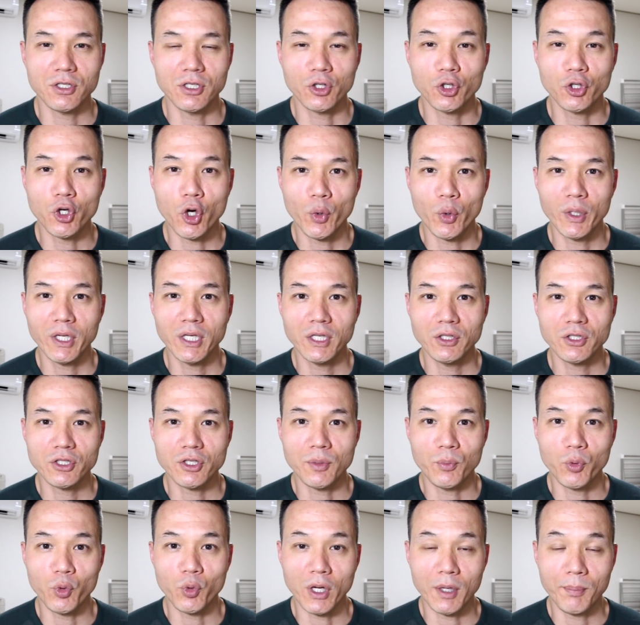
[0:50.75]
going into
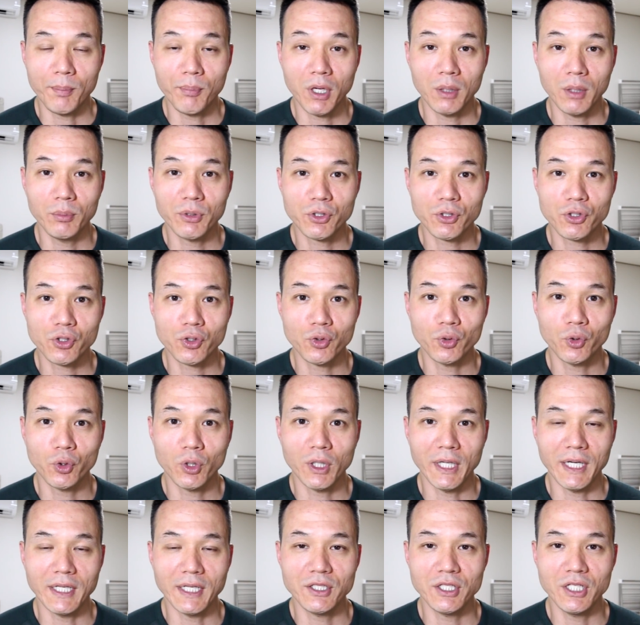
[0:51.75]
a public school
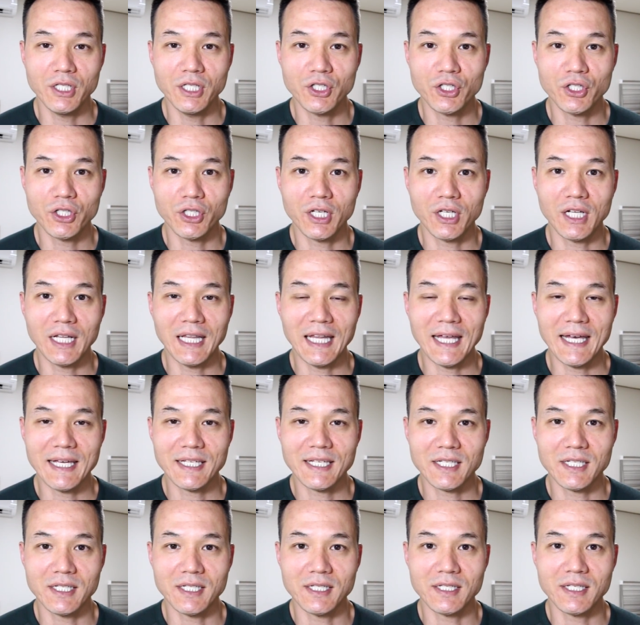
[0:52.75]
and teaching
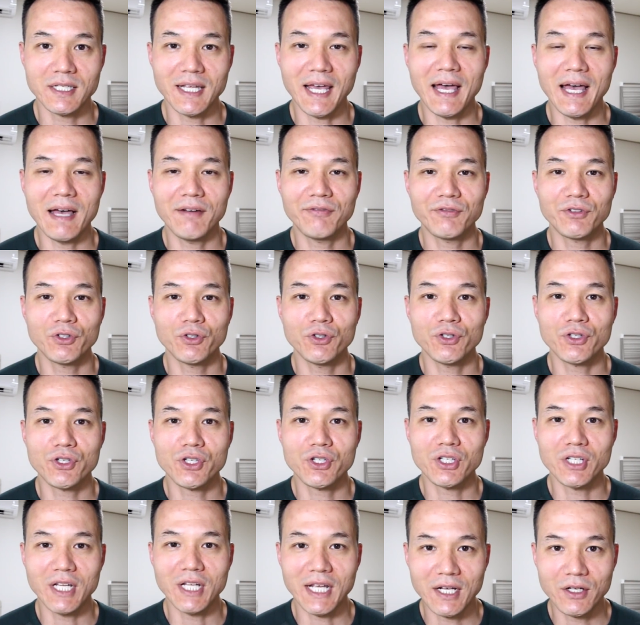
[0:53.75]
classes after the
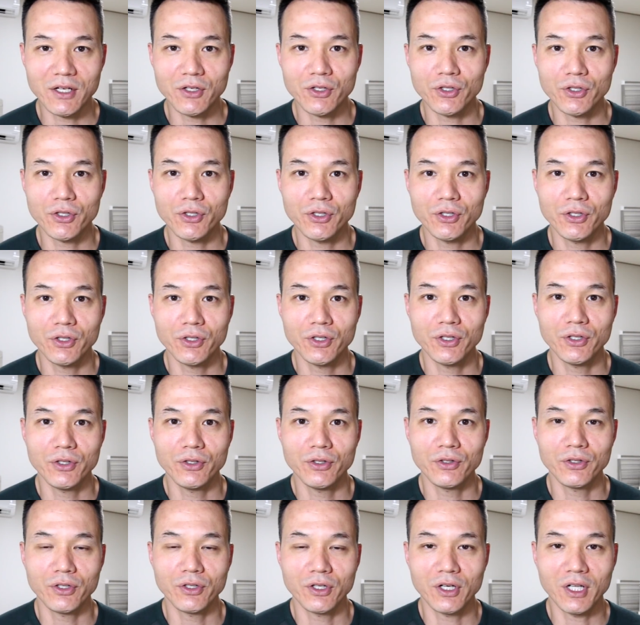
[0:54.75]
standard
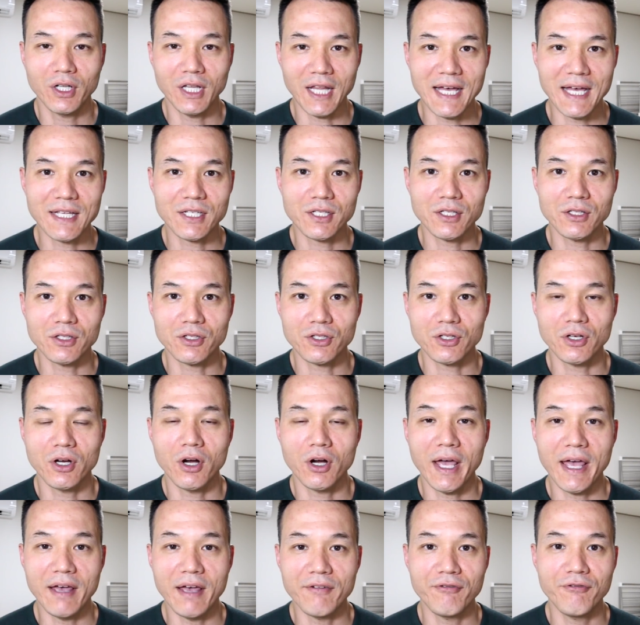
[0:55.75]
classes
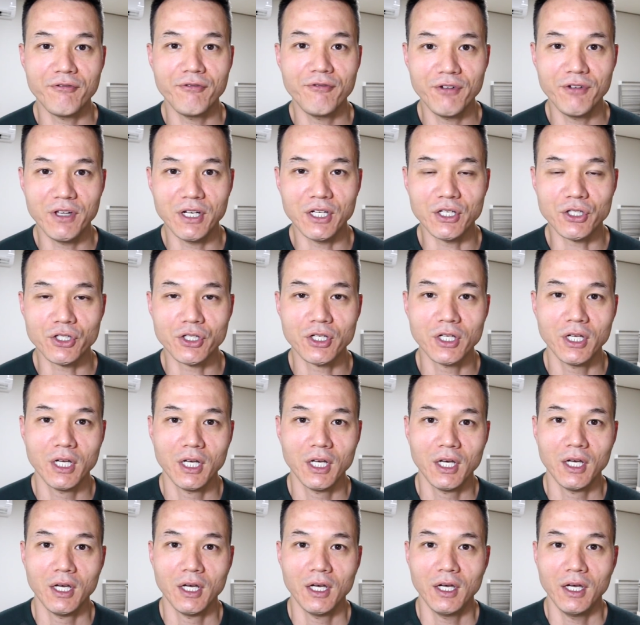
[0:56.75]
have finished.
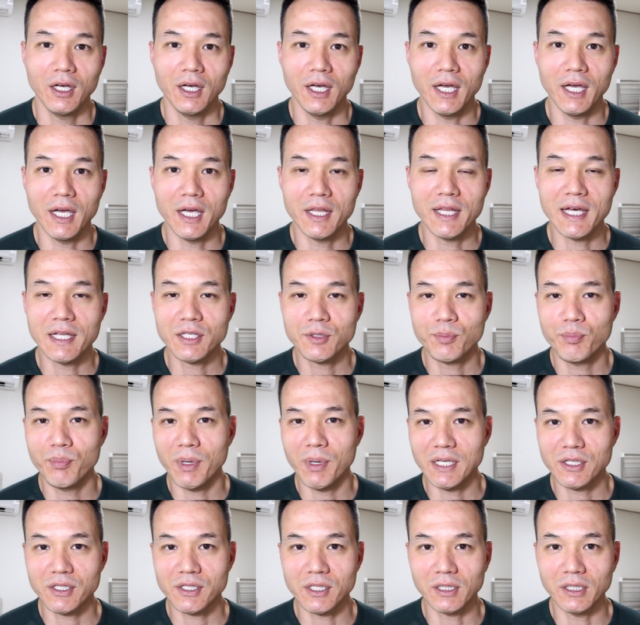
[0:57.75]
And that's
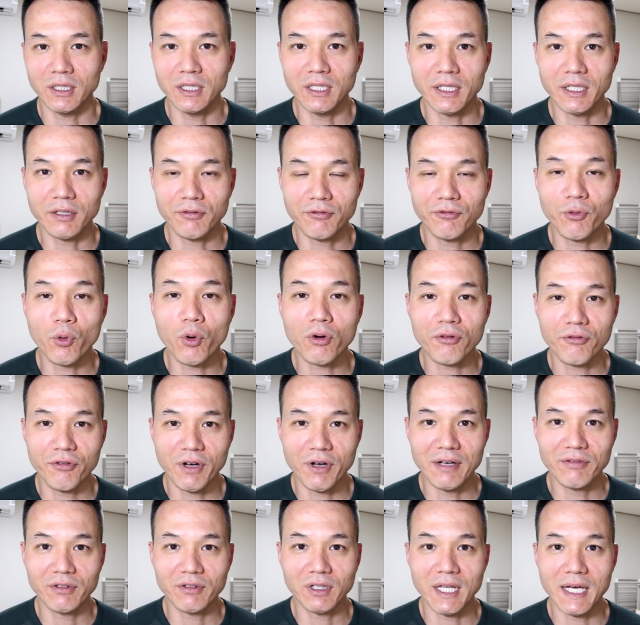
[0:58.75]
basically like 4 or
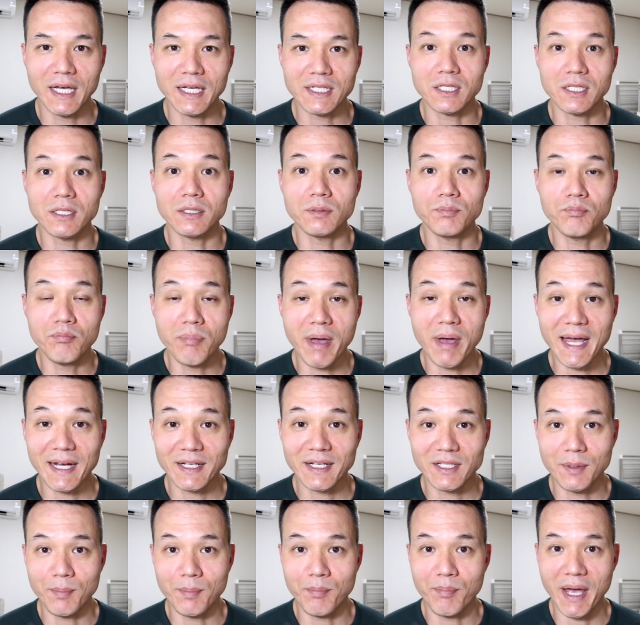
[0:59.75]
5 classes back
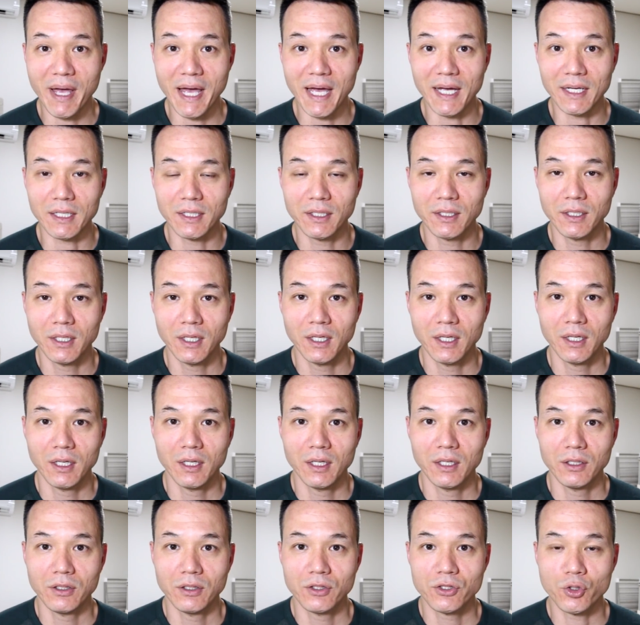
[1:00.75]
to back.
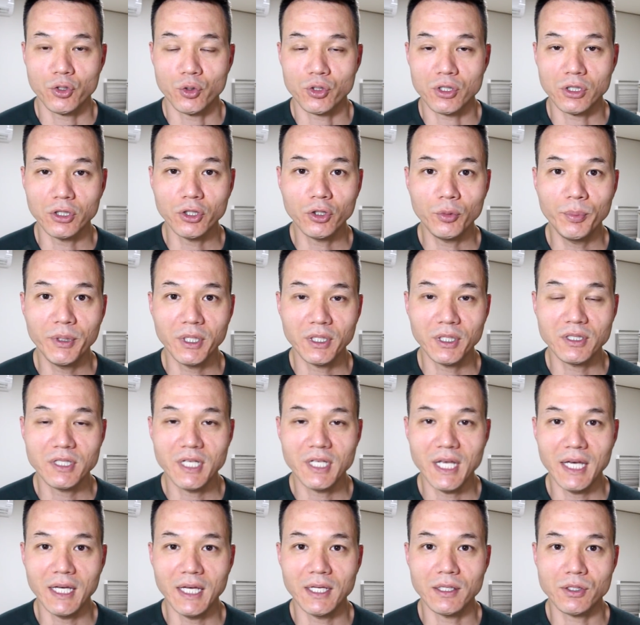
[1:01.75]
So it's a little bit
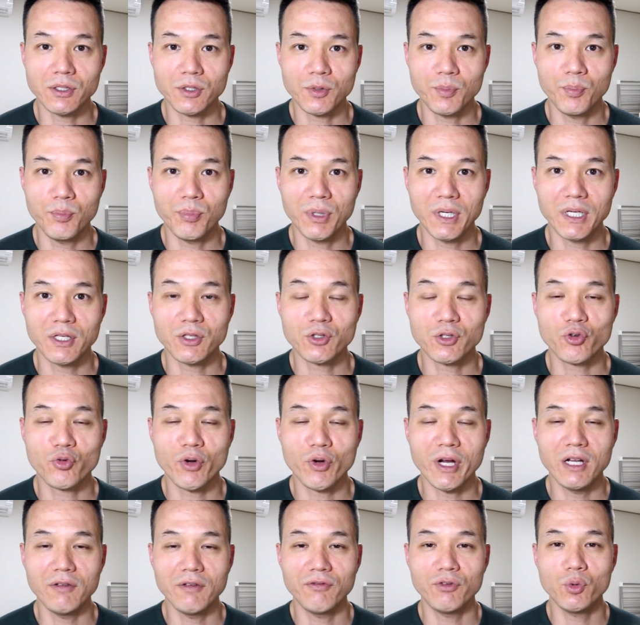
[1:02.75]
intense, but it's
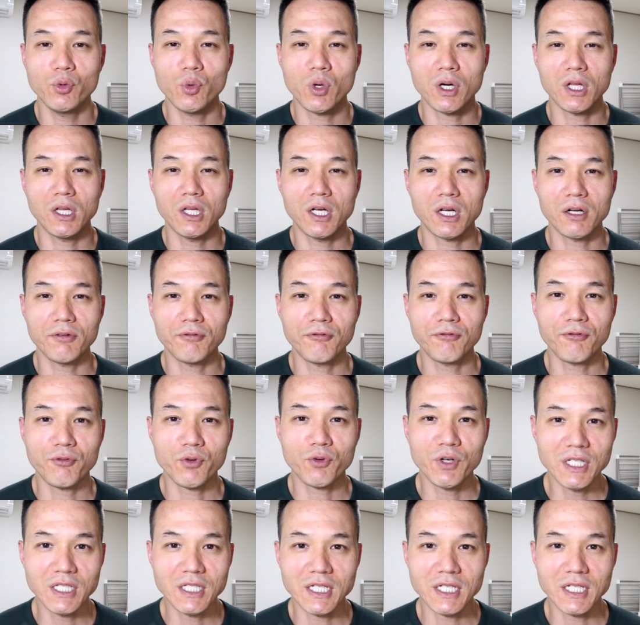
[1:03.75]
great if you want a lot of free